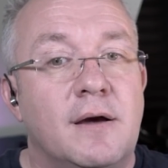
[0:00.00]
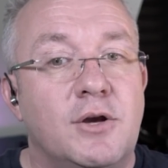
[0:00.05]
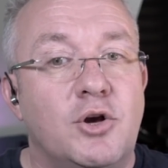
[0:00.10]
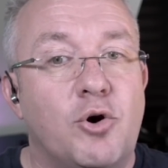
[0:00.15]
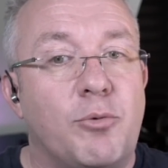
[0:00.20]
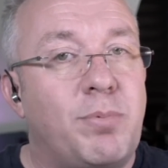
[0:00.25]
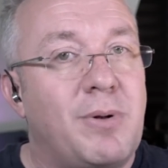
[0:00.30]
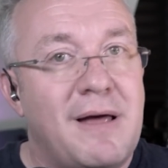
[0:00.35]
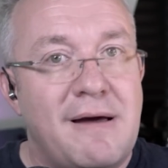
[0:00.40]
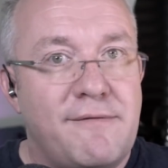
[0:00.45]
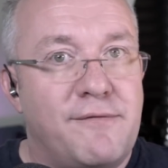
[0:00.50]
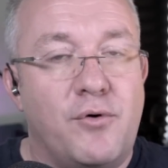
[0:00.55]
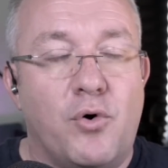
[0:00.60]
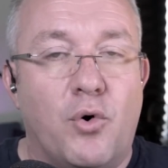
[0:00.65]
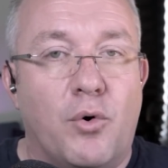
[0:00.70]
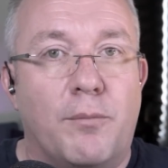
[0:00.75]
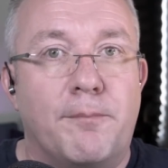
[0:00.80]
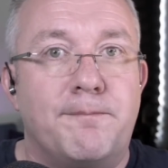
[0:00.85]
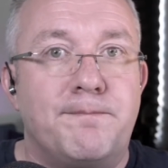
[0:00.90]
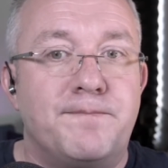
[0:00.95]
your
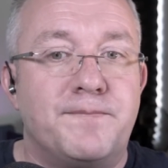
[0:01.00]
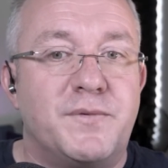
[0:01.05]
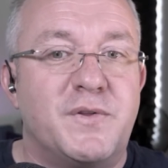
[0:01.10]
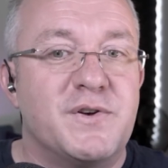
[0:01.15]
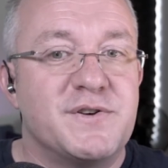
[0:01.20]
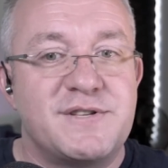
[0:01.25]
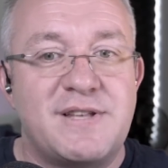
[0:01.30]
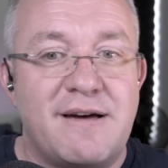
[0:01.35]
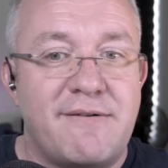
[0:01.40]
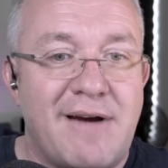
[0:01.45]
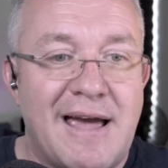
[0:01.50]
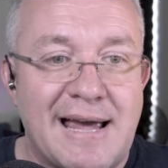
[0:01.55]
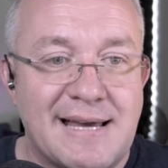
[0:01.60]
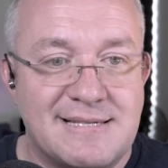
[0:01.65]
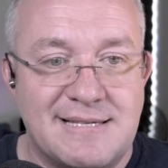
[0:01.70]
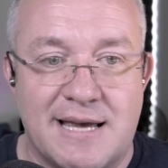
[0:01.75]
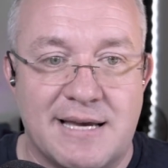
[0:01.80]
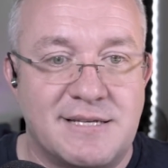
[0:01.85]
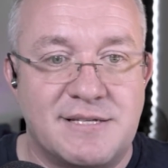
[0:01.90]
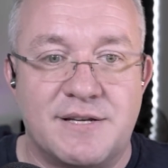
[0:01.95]
platform doesn't have
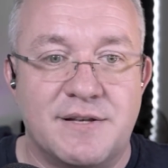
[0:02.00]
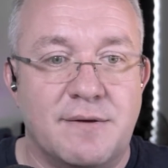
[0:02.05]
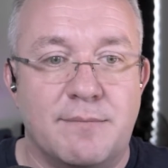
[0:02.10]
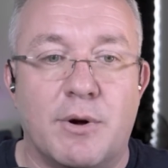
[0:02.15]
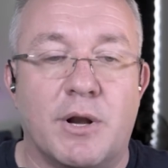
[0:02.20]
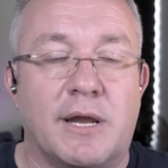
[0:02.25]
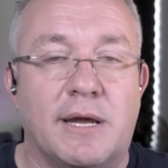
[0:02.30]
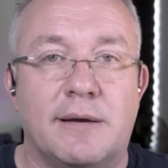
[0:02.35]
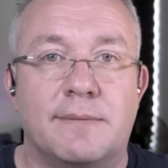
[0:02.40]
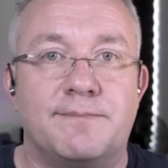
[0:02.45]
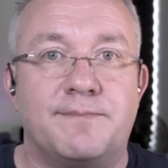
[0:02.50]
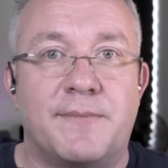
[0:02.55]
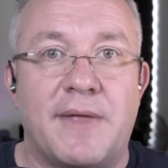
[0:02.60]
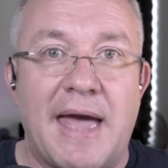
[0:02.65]
access to the money